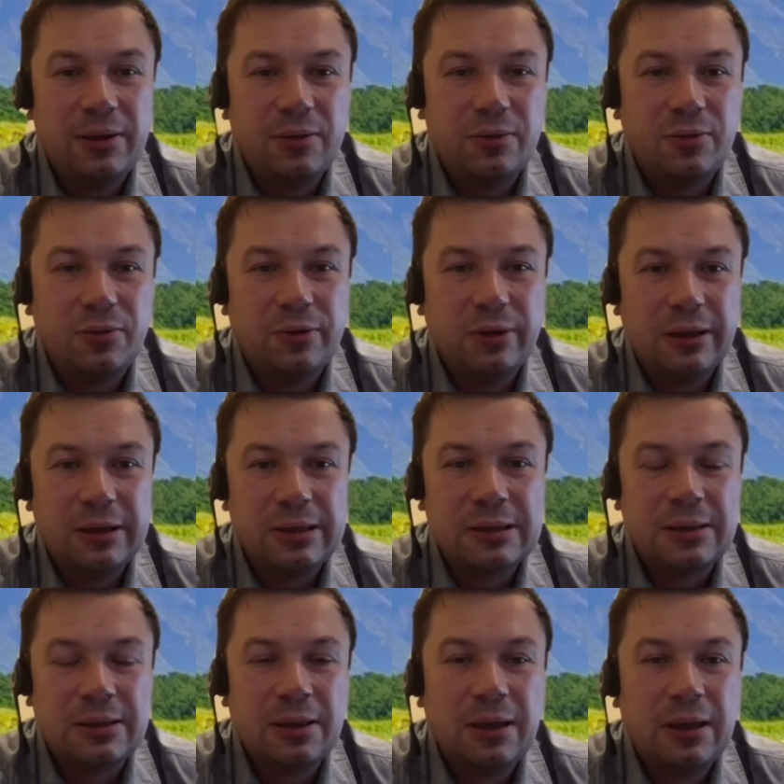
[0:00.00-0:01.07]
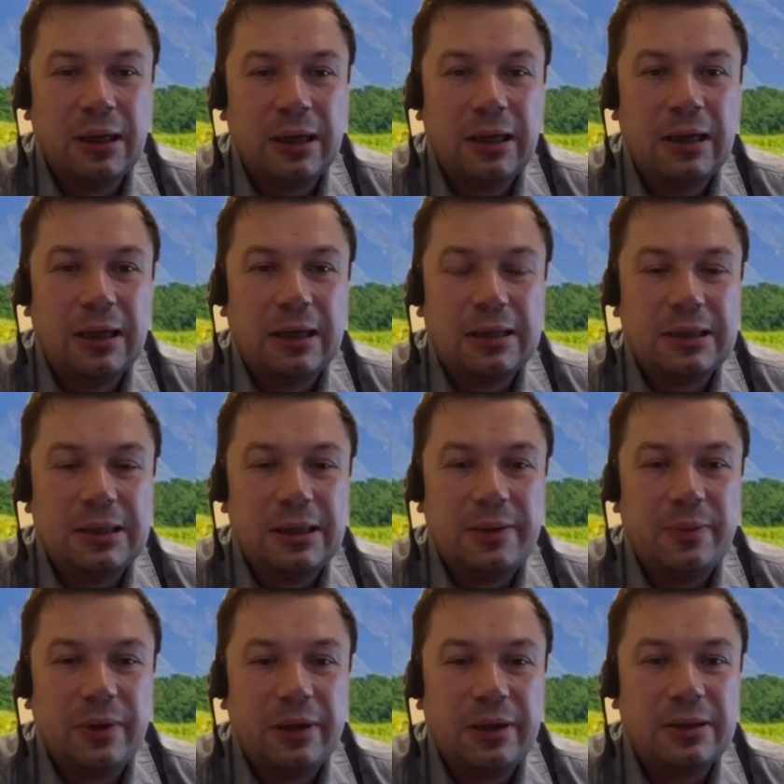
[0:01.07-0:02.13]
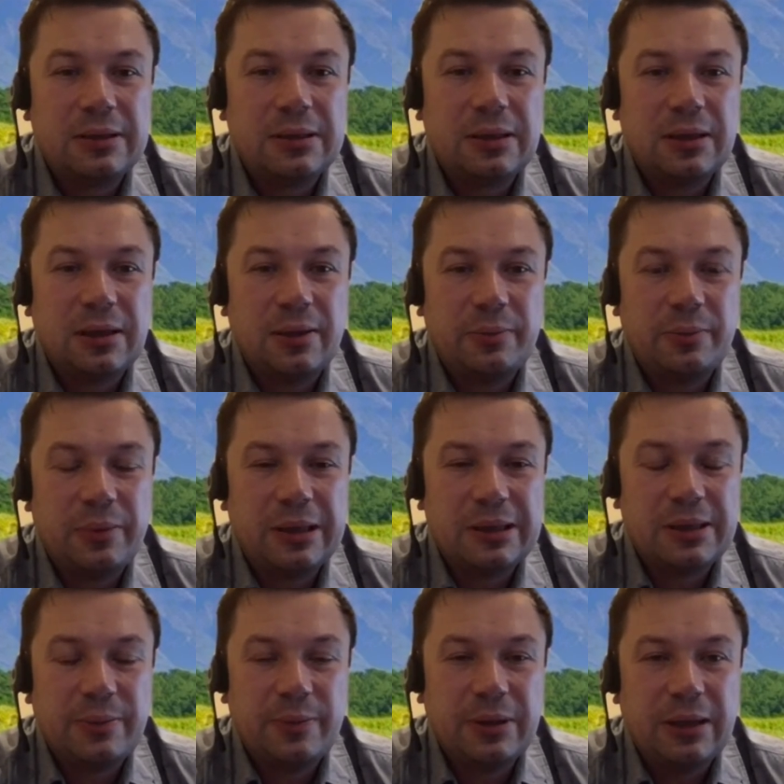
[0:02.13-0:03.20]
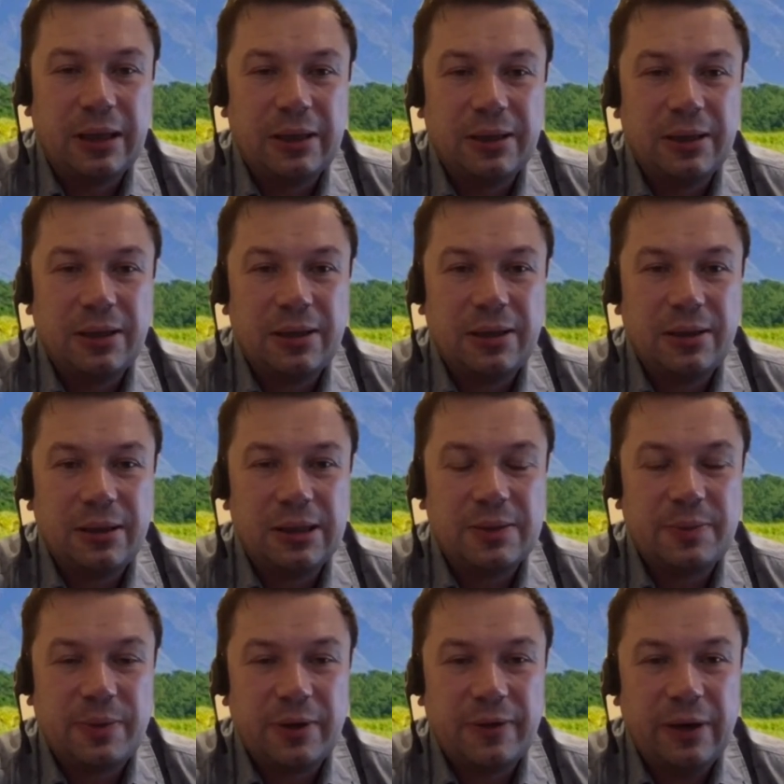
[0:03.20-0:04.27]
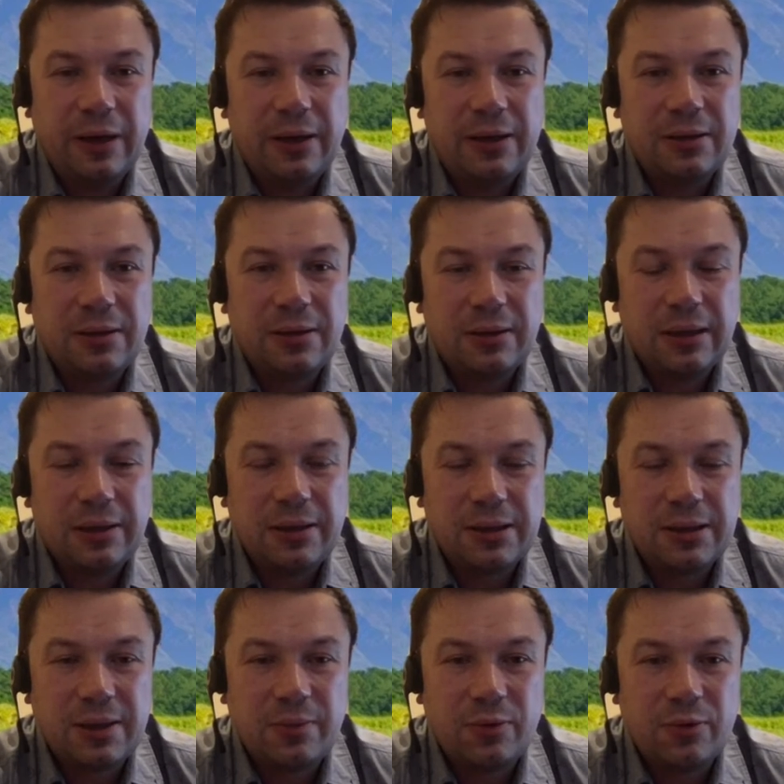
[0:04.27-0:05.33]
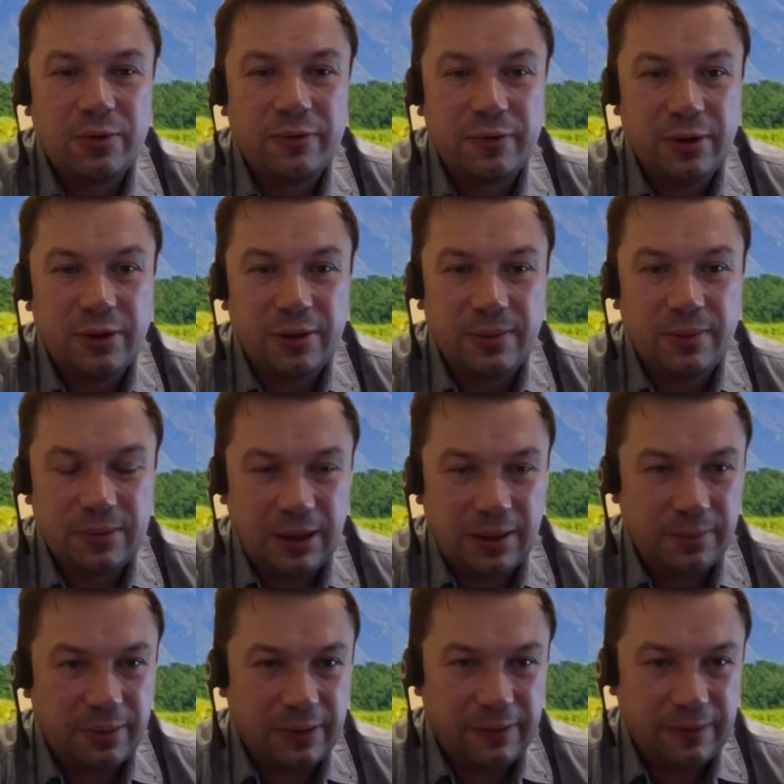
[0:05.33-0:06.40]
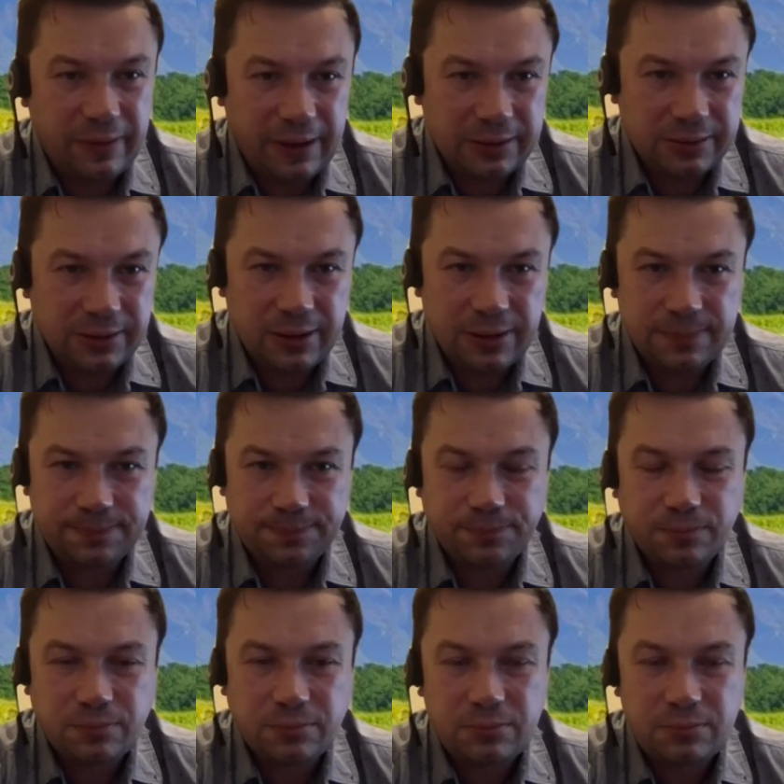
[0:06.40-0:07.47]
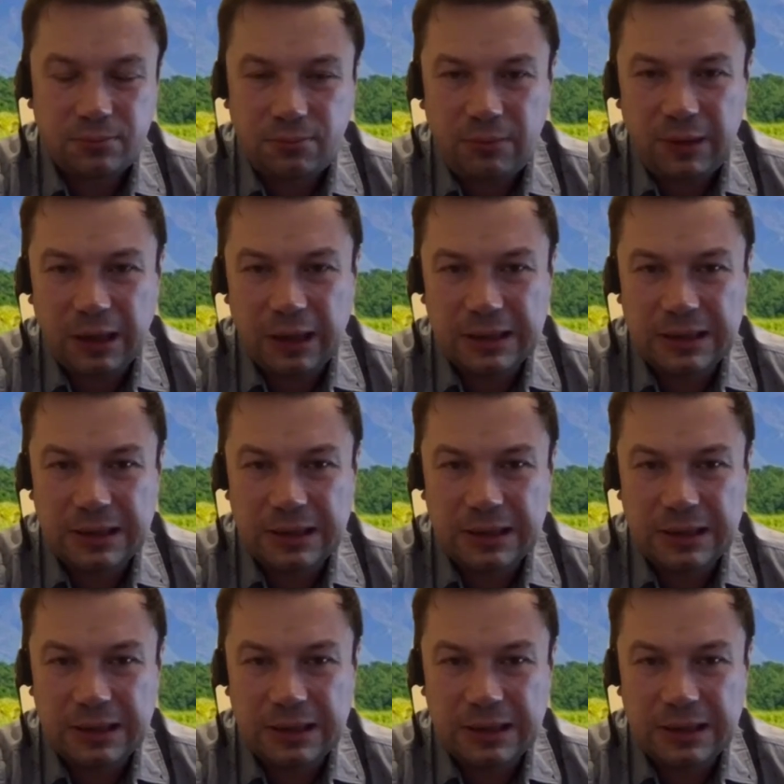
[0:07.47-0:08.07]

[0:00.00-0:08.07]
the environment through monitoring, if iADMIN is in charge of databases and